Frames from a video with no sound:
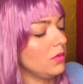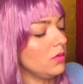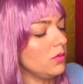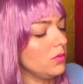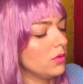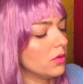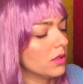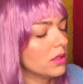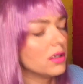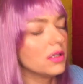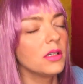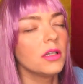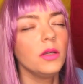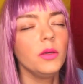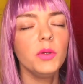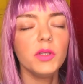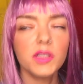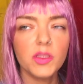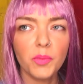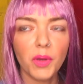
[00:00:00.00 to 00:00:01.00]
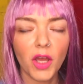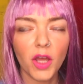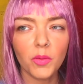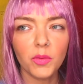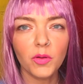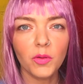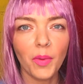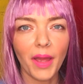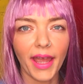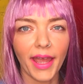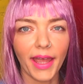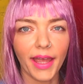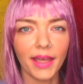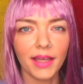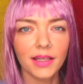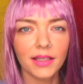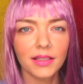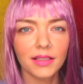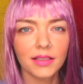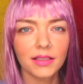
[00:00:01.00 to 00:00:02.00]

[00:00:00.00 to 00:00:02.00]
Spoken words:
ooh, who's the purple bear?